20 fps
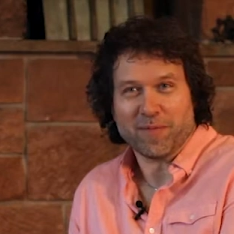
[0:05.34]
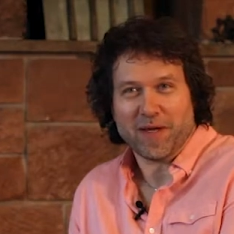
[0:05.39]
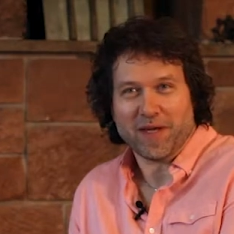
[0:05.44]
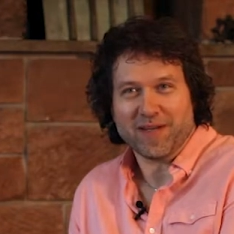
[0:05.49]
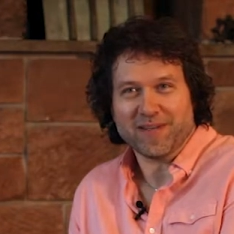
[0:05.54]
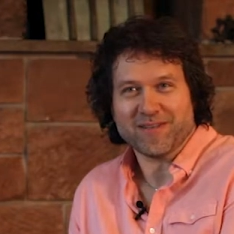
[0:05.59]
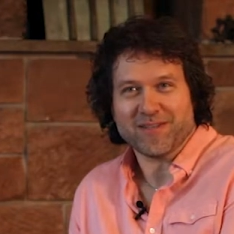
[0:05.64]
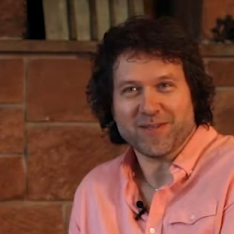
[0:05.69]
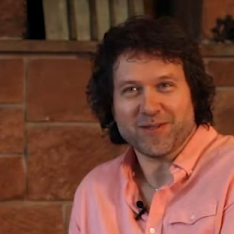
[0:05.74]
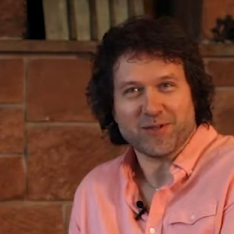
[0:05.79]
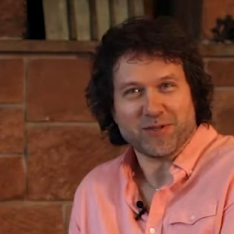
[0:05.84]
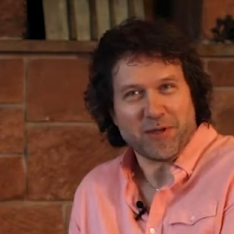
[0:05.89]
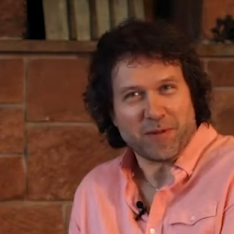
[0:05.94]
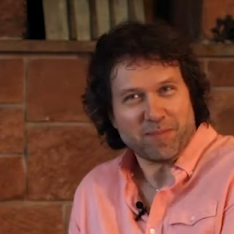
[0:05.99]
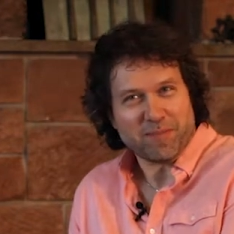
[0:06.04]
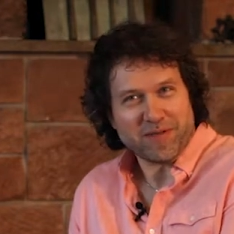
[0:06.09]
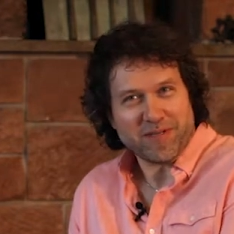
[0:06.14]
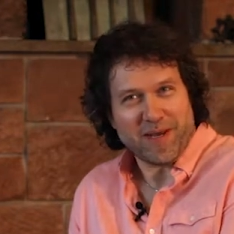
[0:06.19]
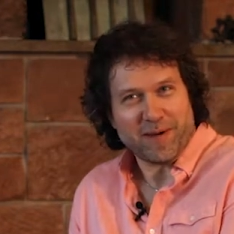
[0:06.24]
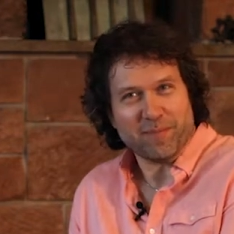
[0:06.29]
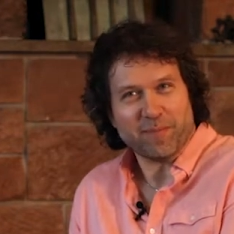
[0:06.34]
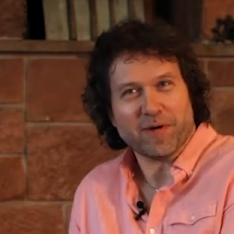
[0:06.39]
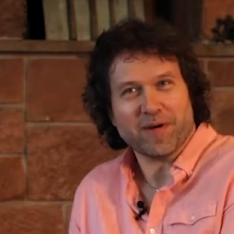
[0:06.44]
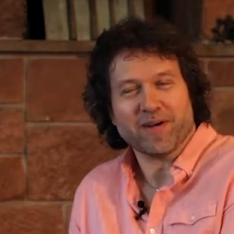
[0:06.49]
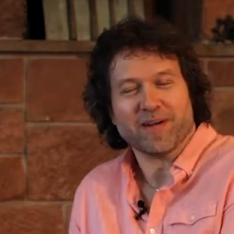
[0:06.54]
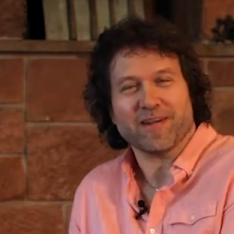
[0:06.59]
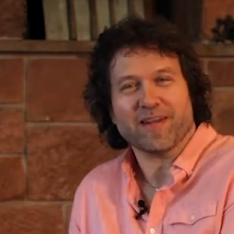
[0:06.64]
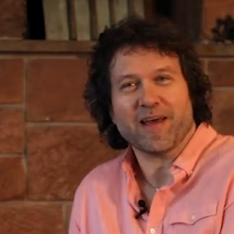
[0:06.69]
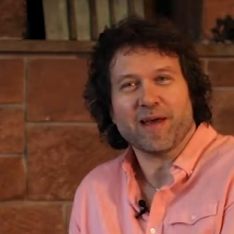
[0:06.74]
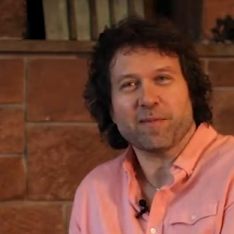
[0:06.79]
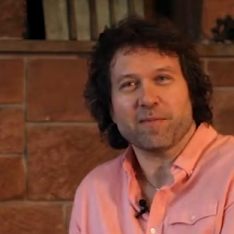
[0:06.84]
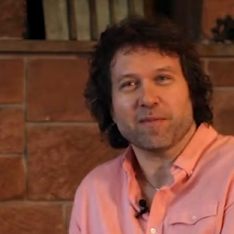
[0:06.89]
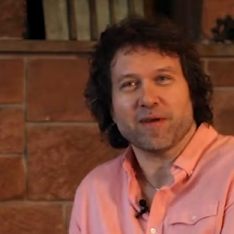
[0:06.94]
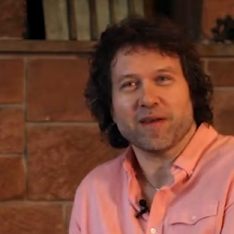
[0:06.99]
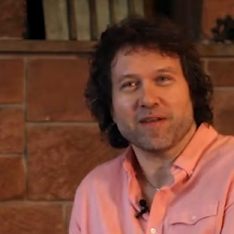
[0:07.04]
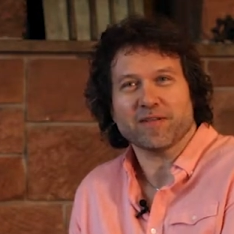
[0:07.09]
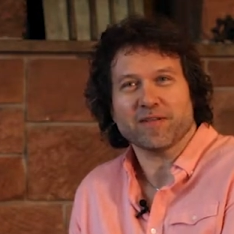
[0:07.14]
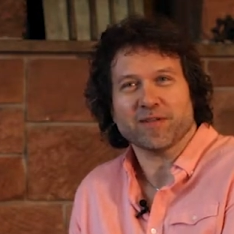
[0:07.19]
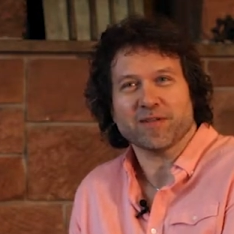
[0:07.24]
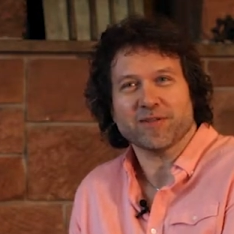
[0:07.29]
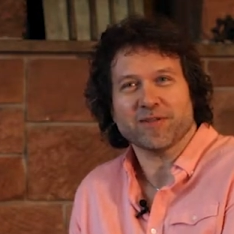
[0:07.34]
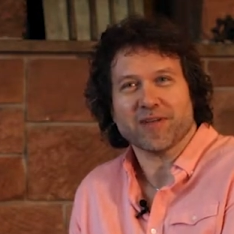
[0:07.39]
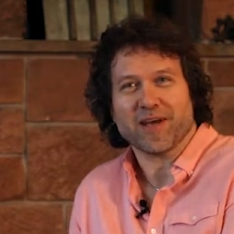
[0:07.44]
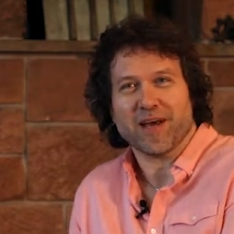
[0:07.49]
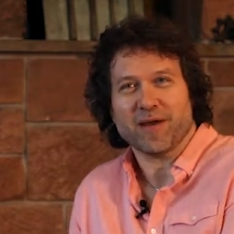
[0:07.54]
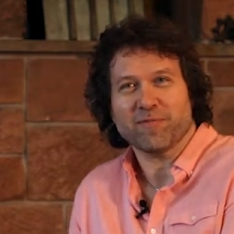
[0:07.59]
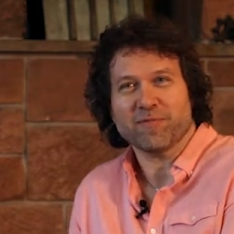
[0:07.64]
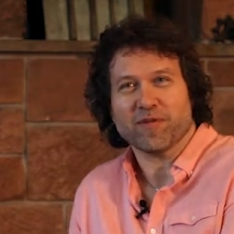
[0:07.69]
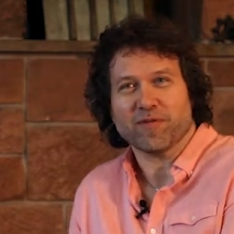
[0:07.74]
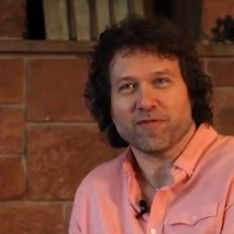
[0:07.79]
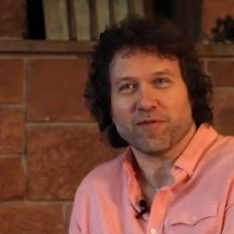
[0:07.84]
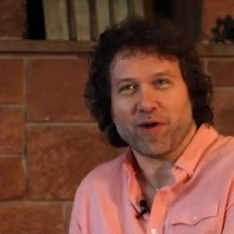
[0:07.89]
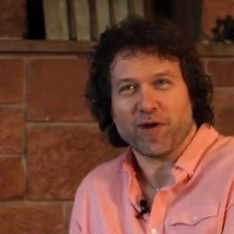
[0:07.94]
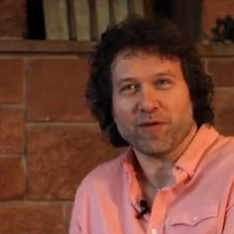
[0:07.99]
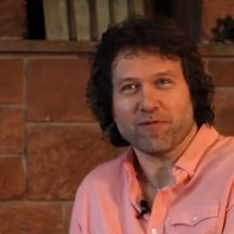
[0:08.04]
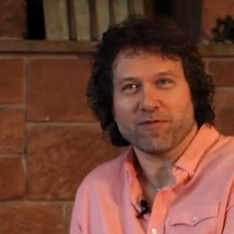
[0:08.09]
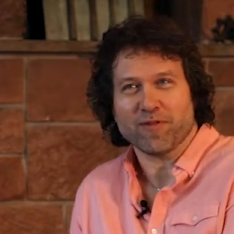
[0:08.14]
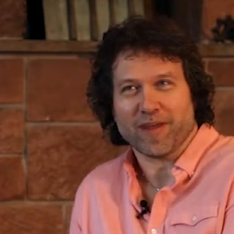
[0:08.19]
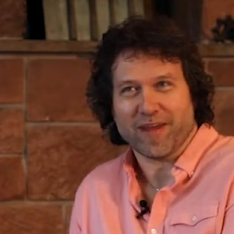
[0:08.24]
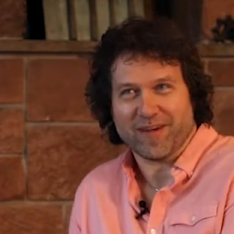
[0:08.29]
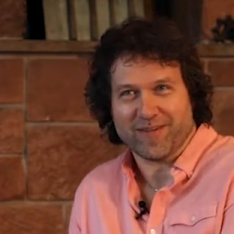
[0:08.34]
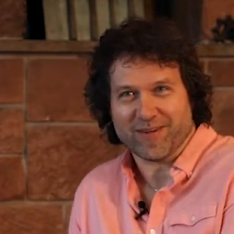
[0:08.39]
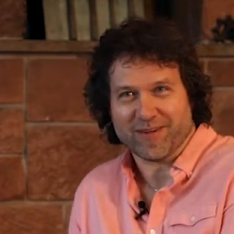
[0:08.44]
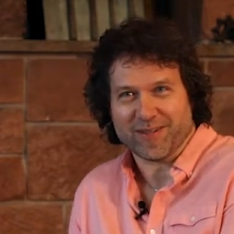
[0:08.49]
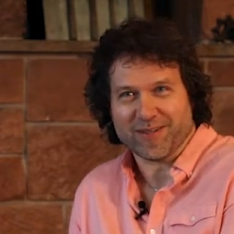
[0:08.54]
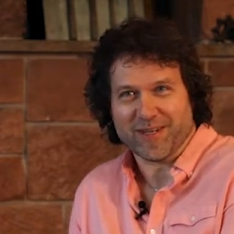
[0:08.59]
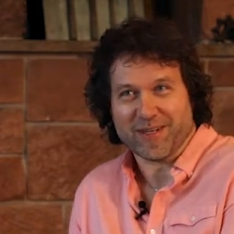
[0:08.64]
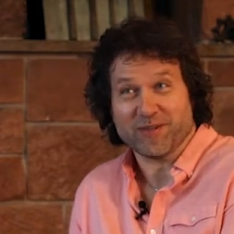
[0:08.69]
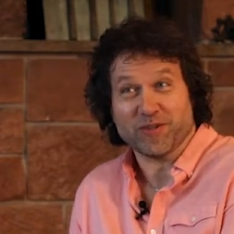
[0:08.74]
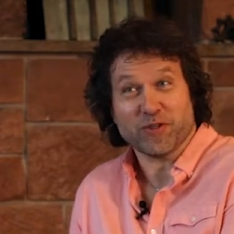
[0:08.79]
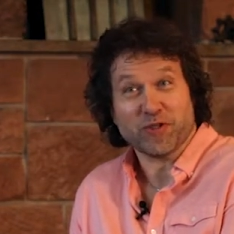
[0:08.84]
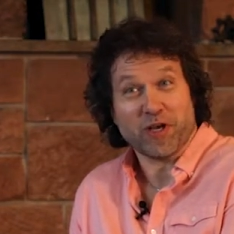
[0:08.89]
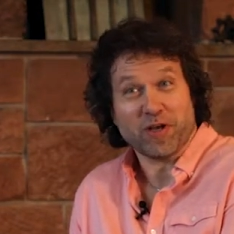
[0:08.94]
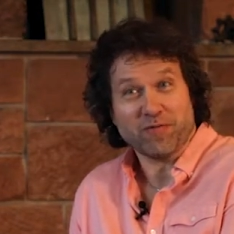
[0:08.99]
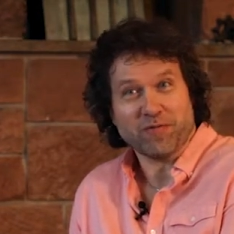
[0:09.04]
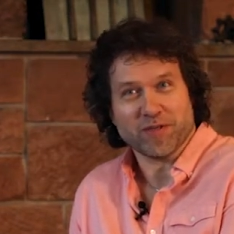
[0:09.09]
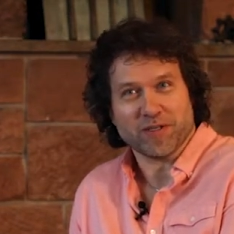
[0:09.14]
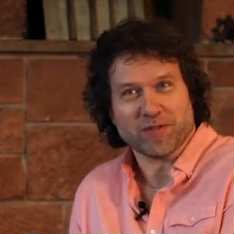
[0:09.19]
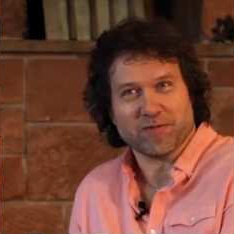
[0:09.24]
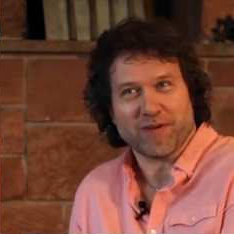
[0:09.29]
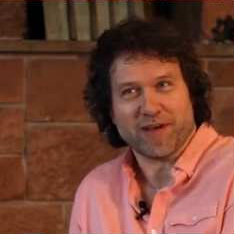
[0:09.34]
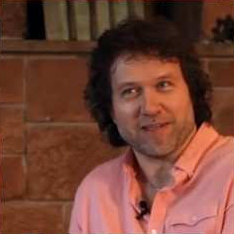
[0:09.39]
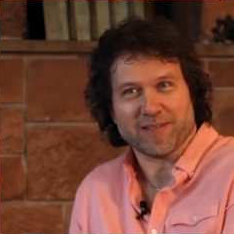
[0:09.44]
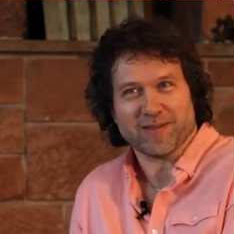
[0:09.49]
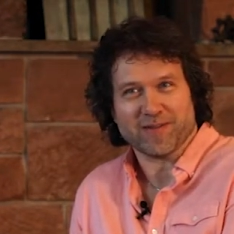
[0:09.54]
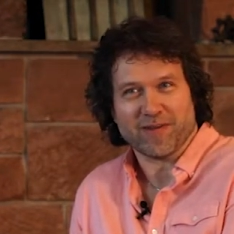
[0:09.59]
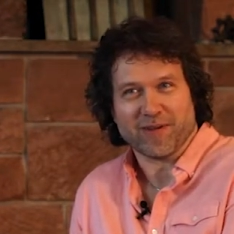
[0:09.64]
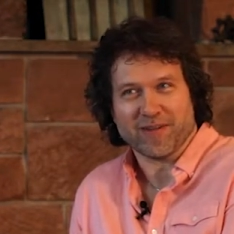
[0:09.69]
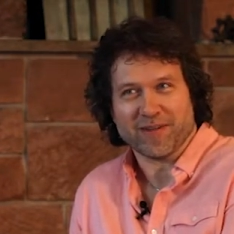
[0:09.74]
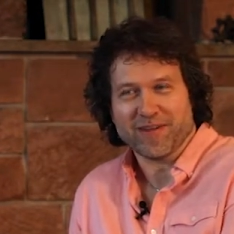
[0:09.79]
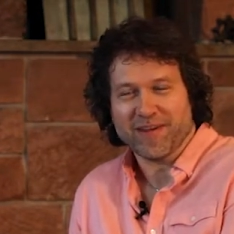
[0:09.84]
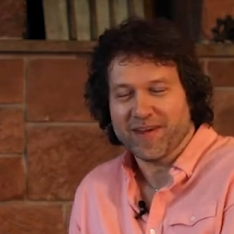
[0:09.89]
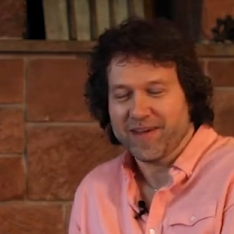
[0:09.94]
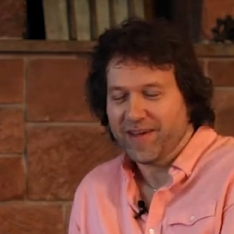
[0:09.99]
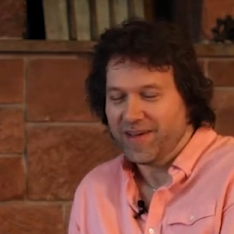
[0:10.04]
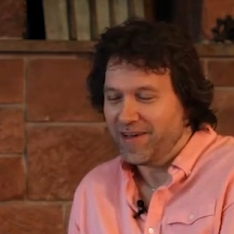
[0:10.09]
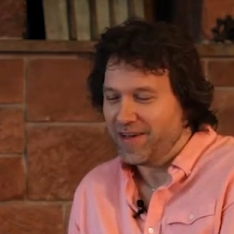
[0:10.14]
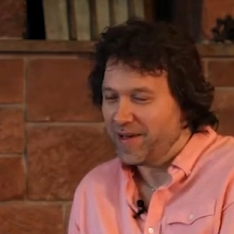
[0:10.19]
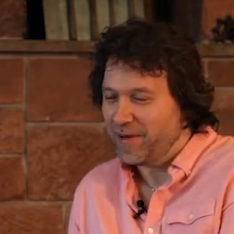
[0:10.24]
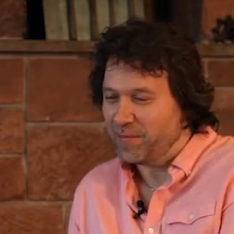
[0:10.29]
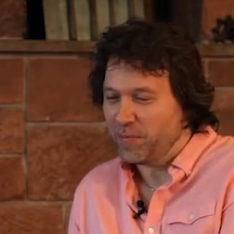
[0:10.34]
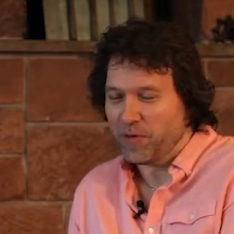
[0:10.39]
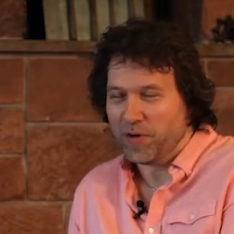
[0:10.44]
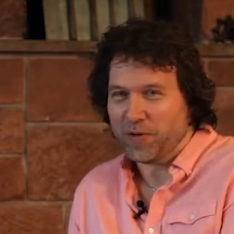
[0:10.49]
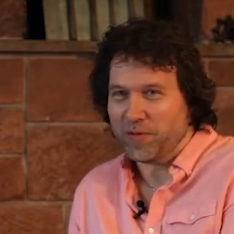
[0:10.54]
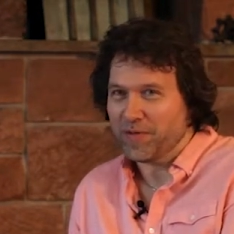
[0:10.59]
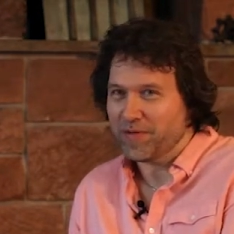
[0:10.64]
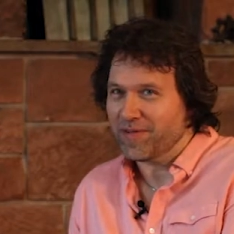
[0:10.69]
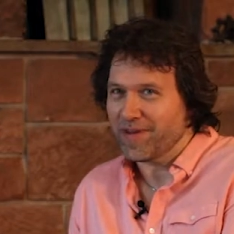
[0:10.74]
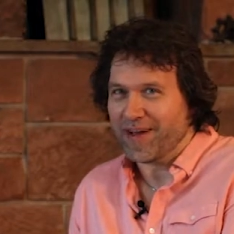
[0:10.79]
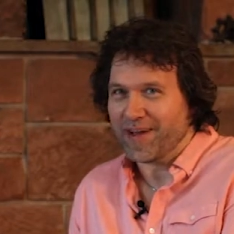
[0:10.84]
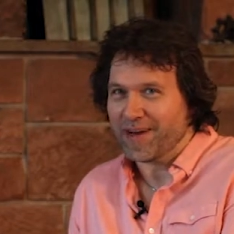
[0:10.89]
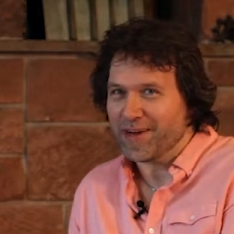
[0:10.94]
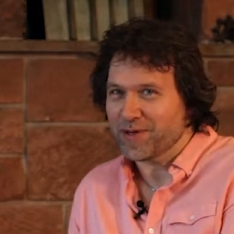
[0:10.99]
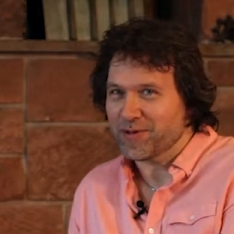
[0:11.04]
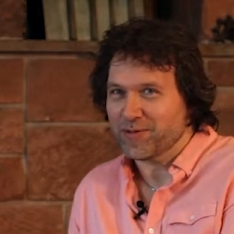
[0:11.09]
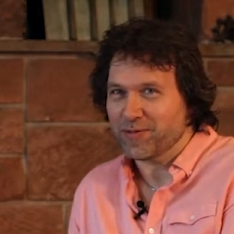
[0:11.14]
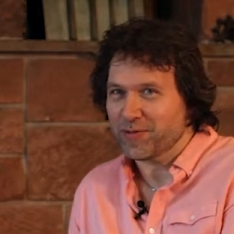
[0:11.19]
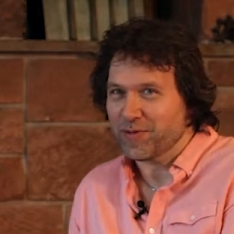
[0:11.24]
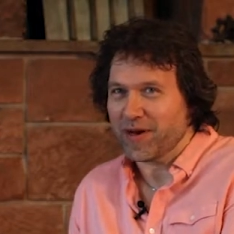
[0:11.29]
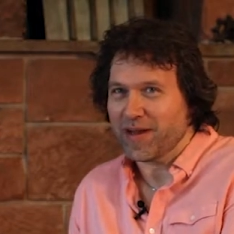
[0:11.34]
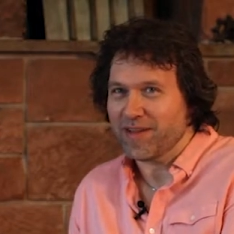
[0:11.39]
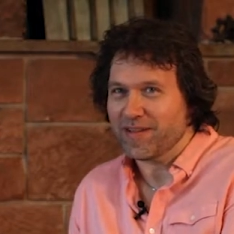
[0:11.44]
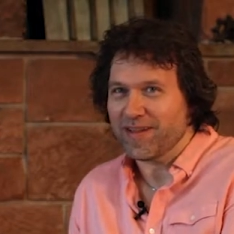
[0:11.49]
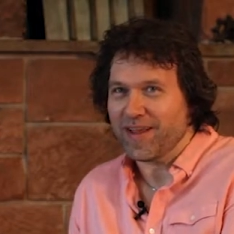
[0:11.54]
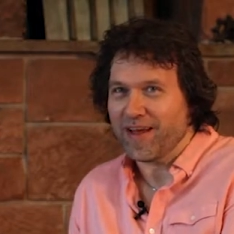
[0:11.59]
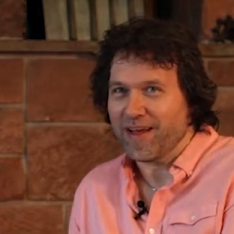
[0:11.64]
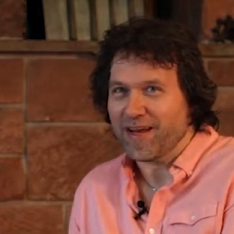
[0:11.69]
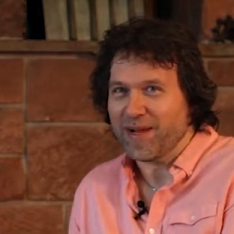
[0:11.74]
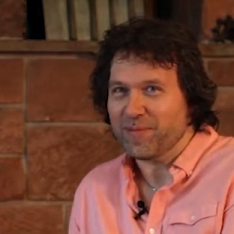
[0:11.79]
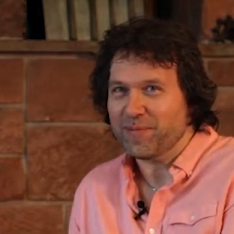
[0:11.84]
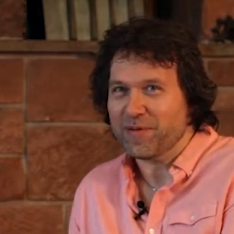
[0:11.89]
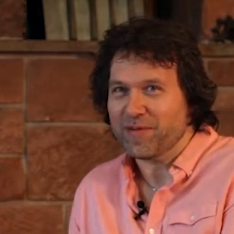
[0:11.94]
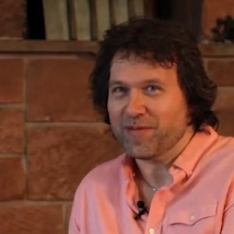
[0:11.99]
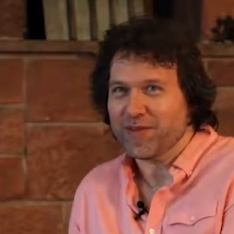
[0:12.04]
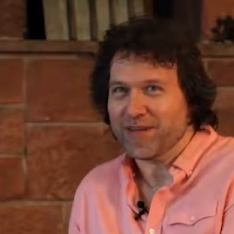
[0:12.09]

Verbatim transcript: means it's September and that means it's time for fall flavors and Shellfish Festival. And boy, we've got a great lineup of